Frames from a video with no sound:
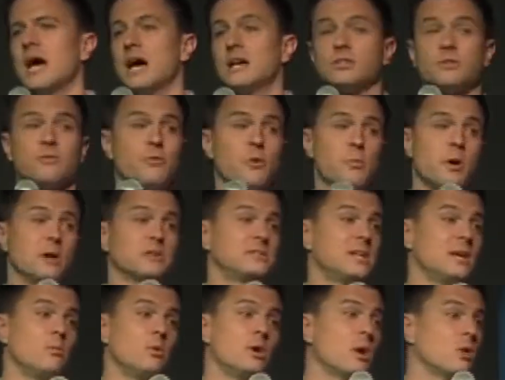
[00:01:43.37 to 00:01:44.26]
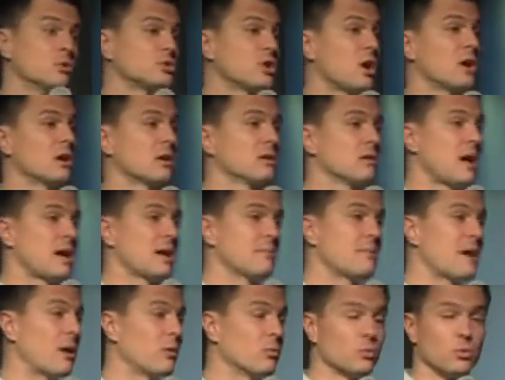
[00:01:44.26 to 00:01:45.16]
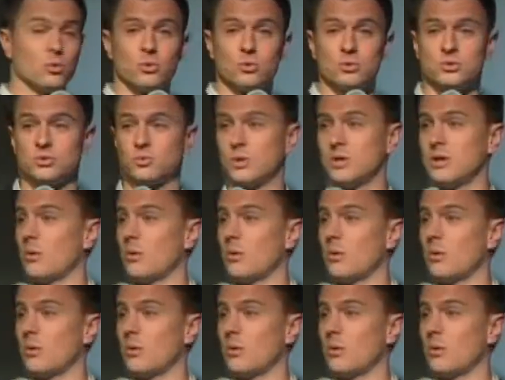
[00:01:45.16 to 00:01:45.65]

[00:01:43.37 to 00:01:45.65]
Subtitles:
As a football team, we don't talk a lot about rules.